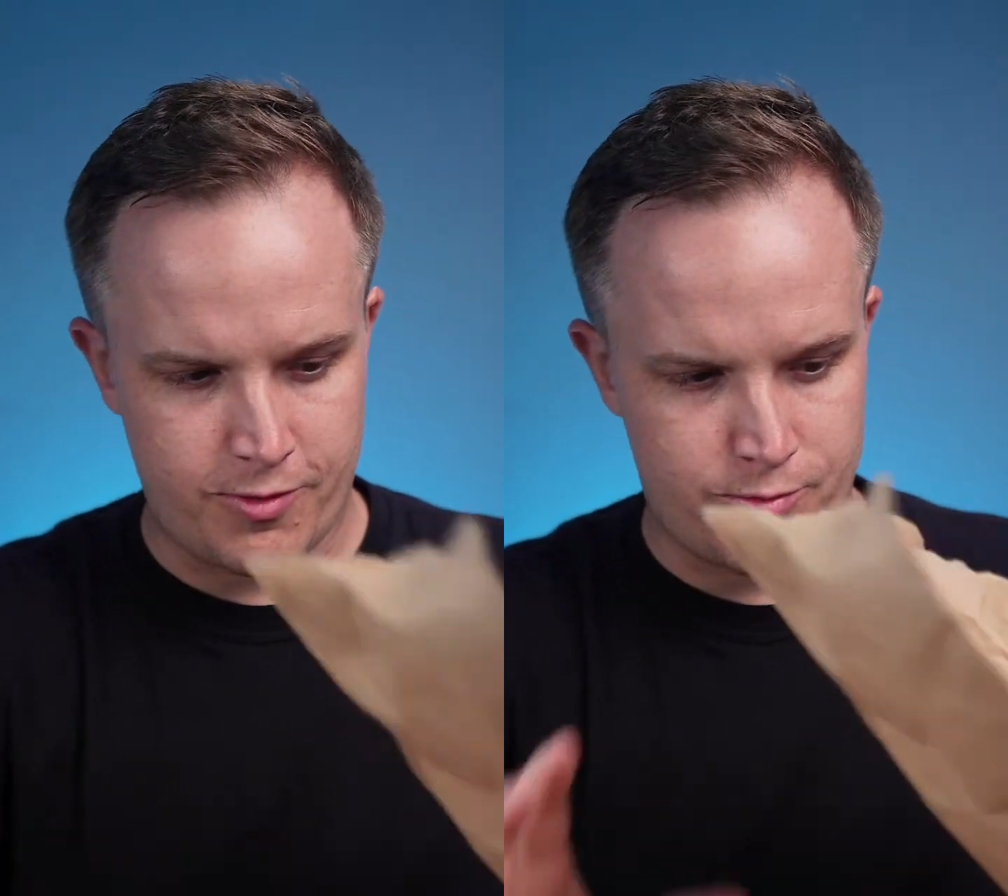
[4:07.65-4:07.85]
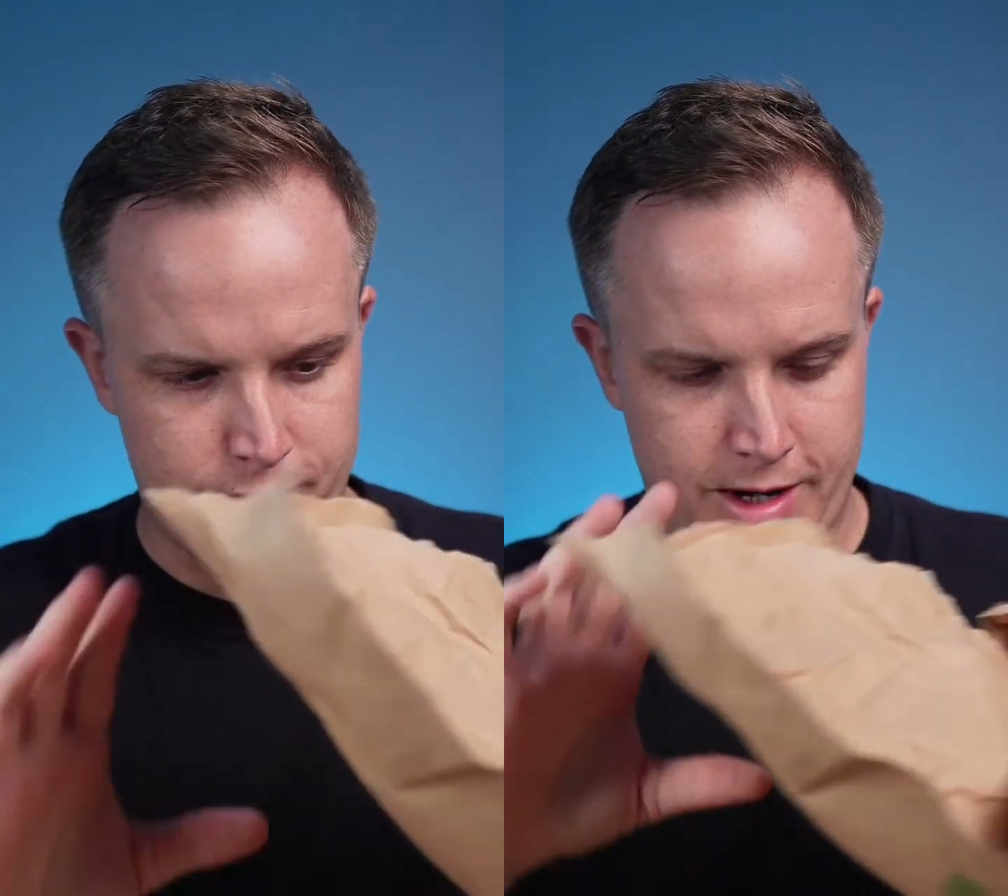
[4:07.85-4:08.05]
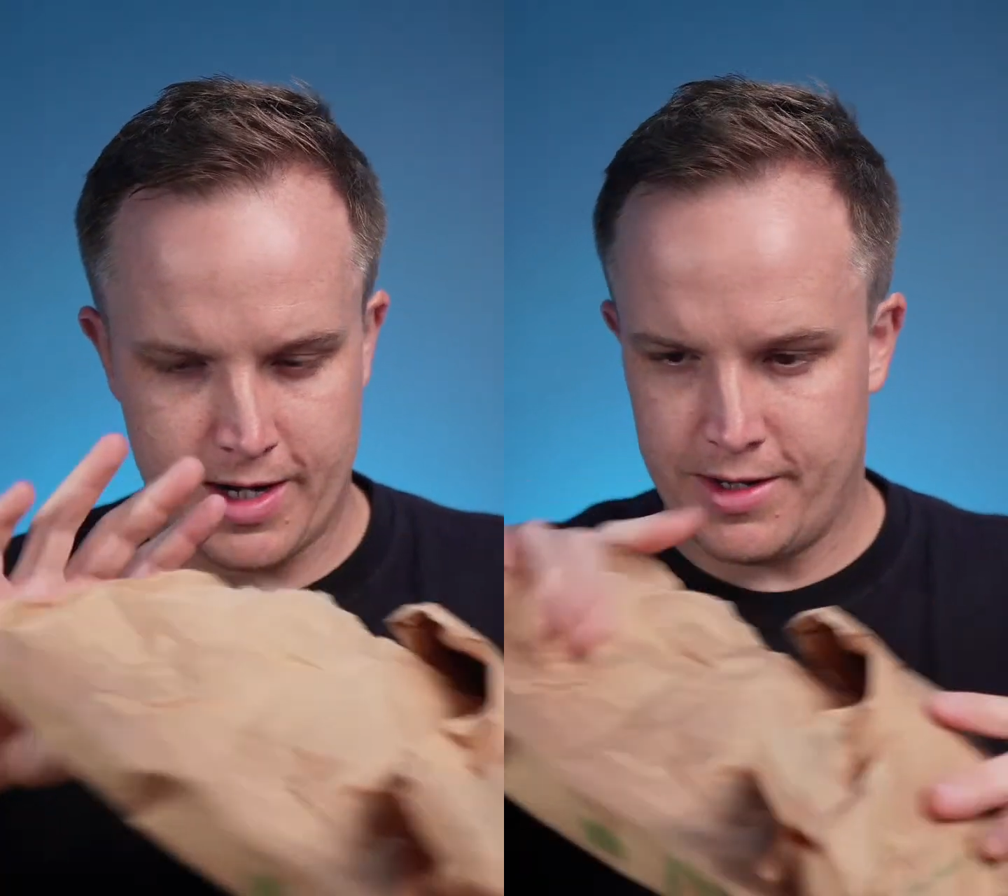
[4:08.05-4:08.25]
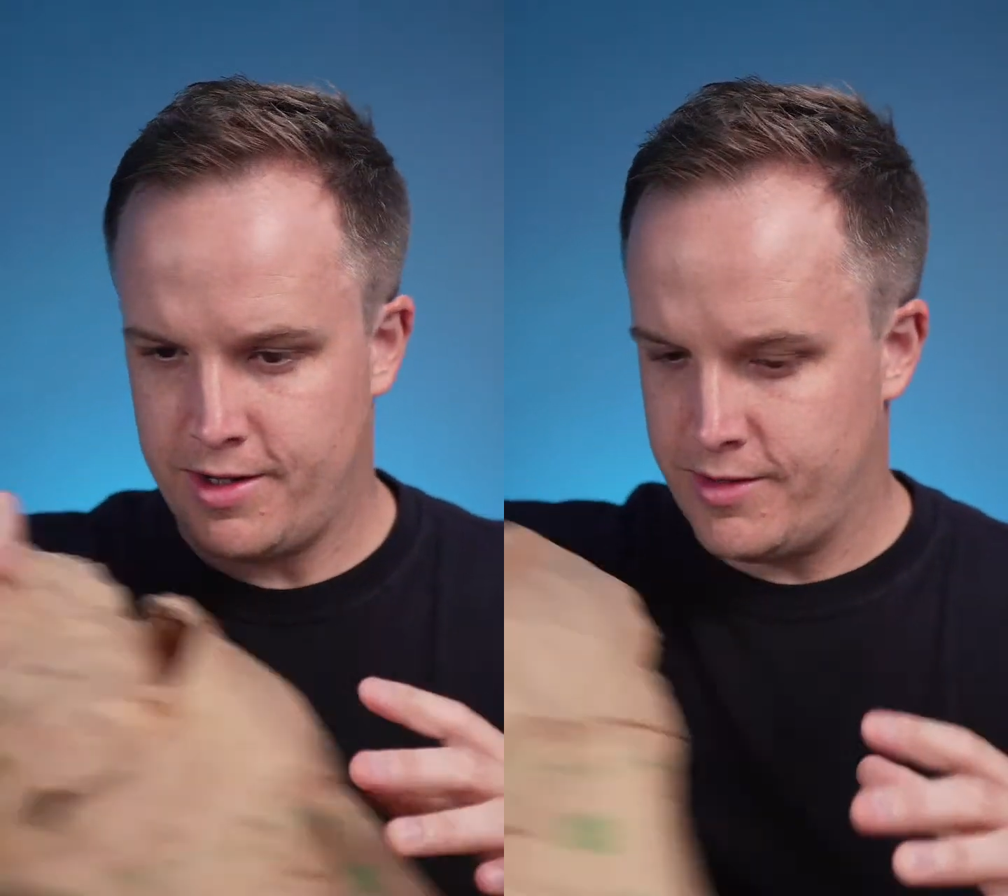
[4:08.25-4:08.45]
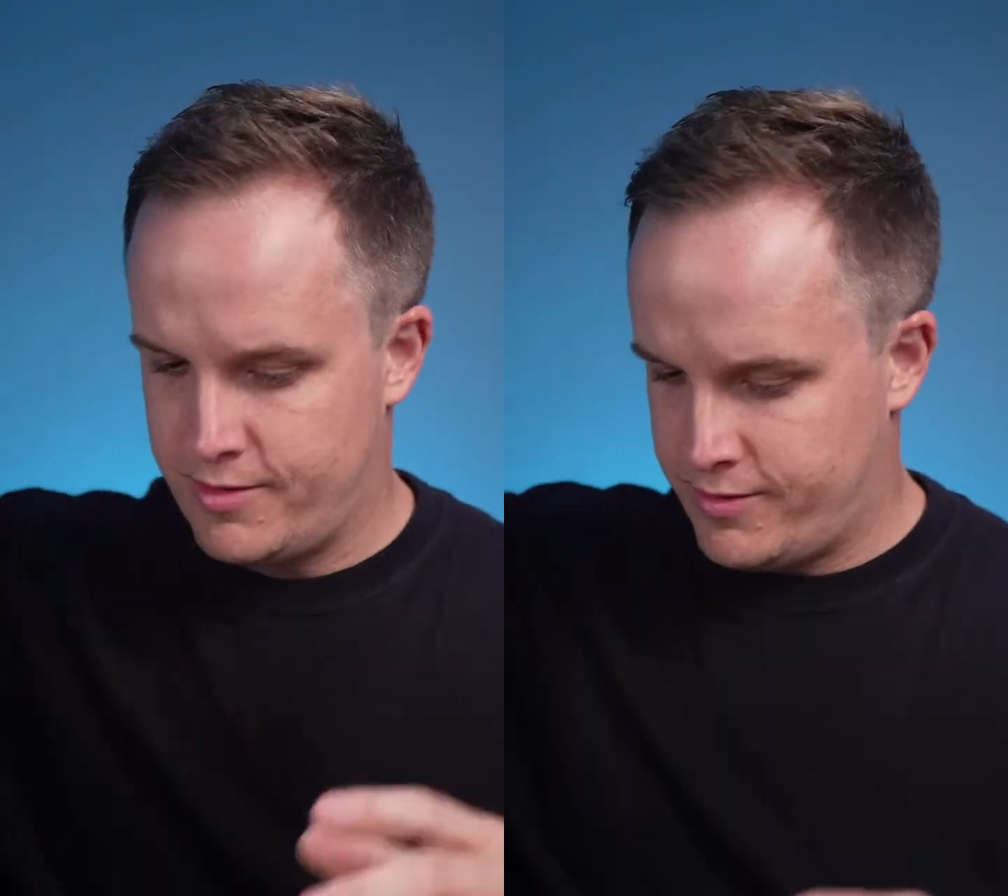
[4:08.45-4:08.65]
brand
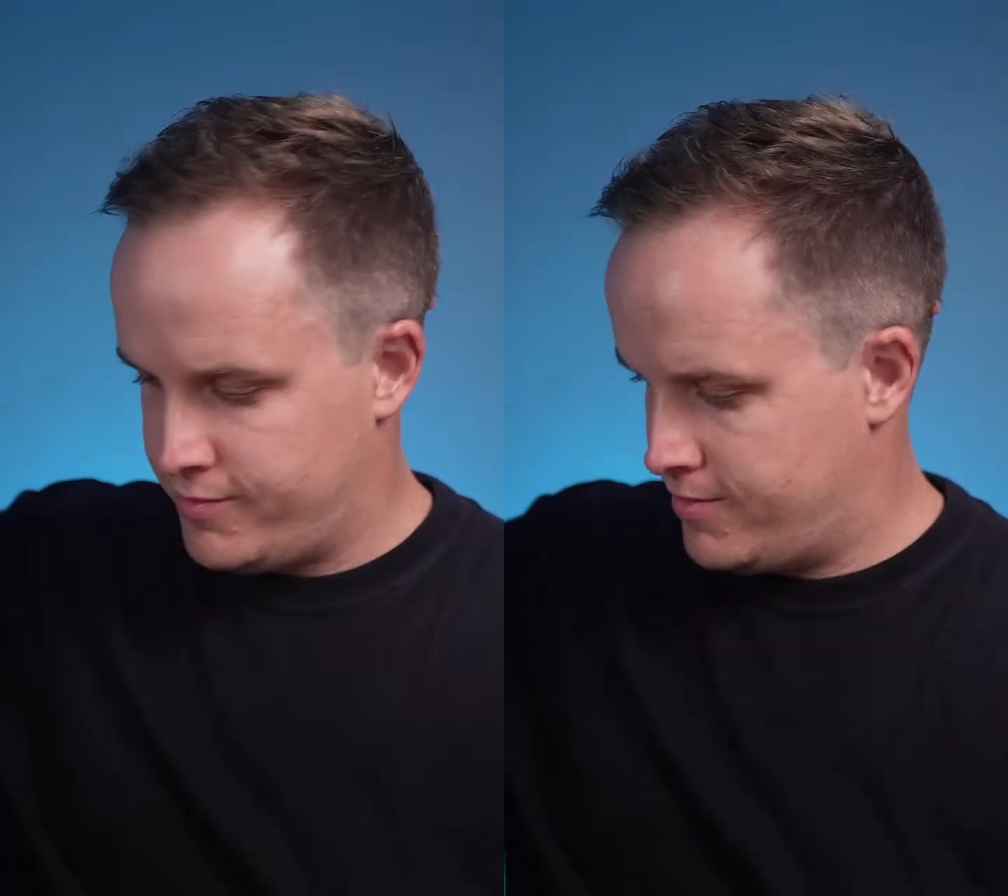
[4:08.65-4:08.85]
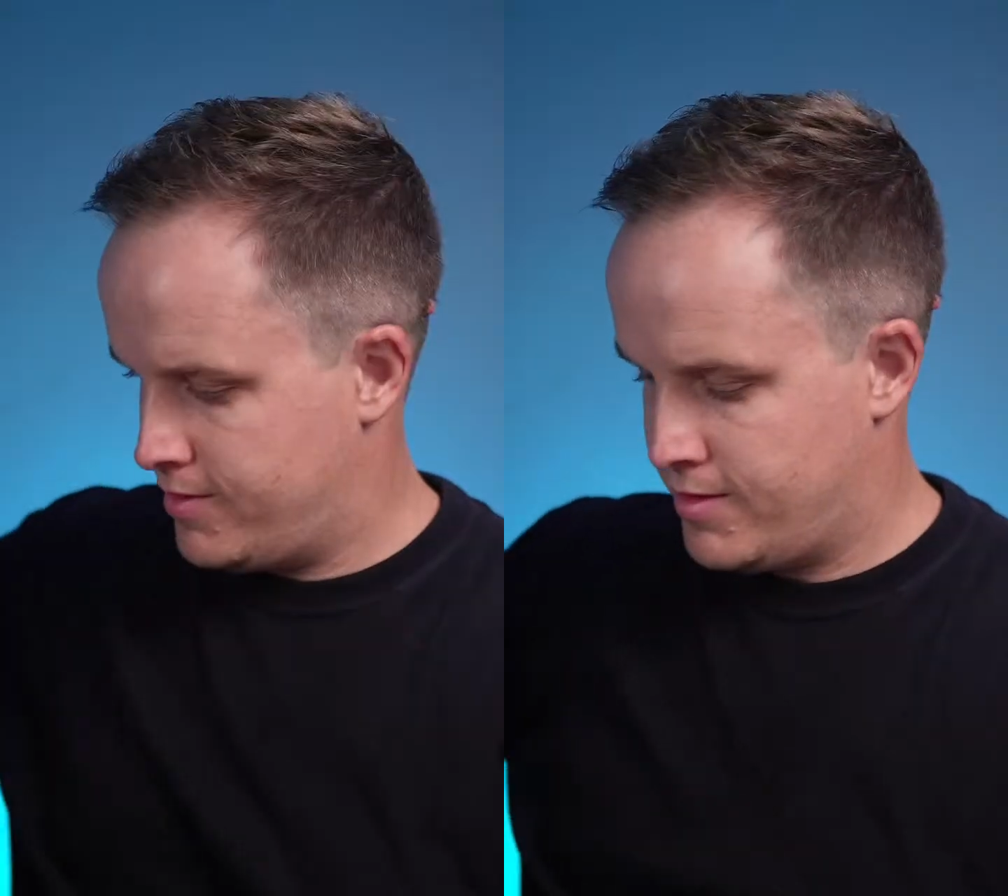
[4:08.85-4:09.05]
deals.